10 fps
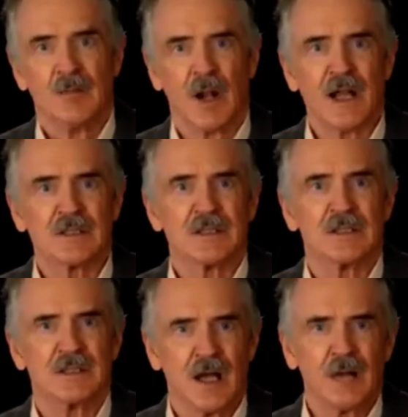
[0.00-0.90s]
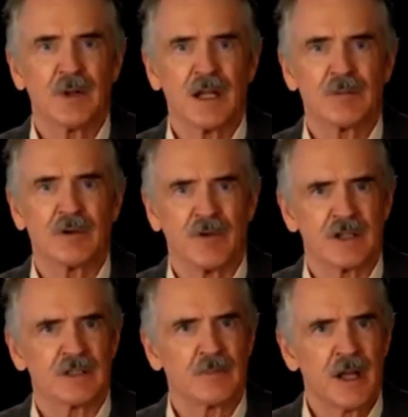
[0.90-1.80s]
Blacks dominate
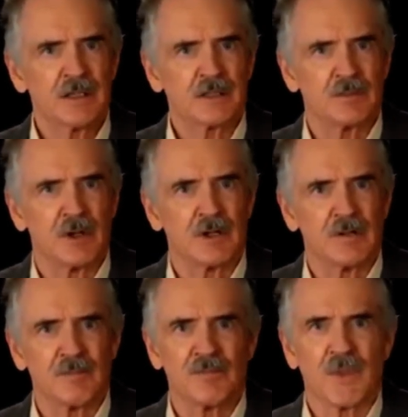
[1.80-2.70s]
professional basketball.